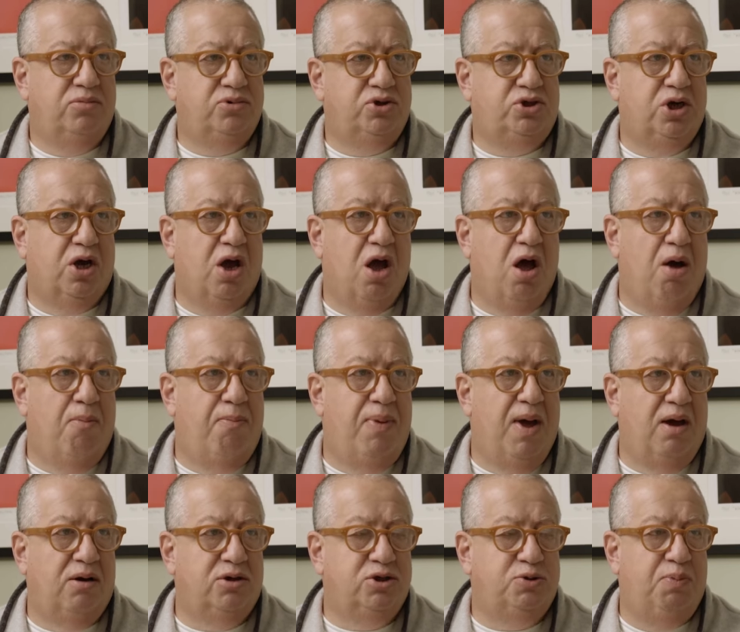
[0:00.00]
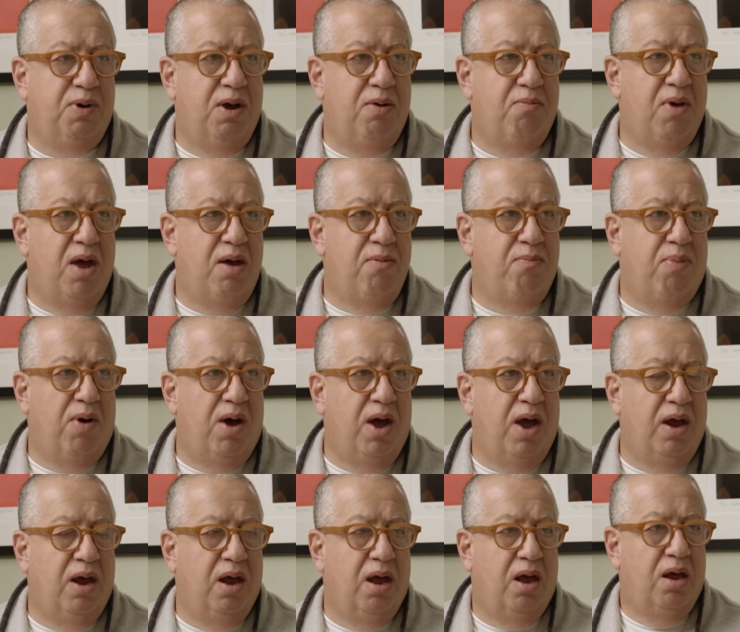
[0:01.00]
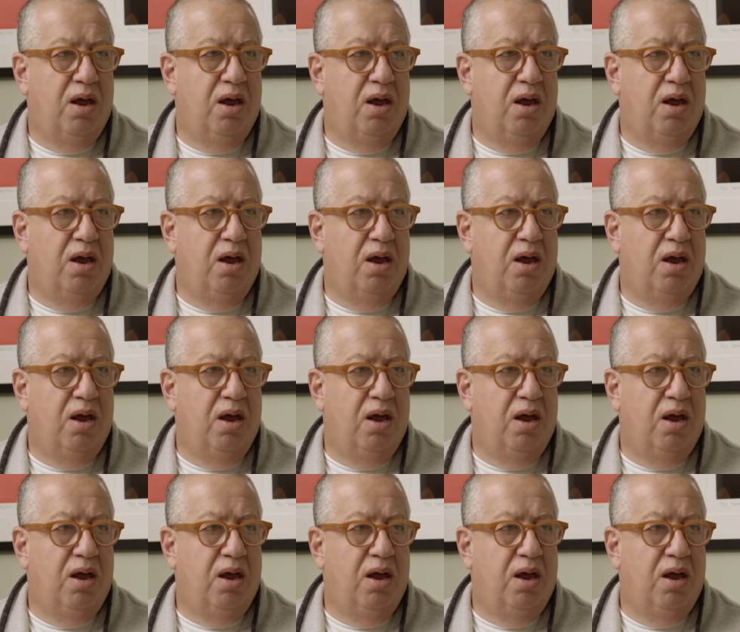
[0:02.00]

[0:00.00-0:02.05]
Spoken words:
cigar pouch being made by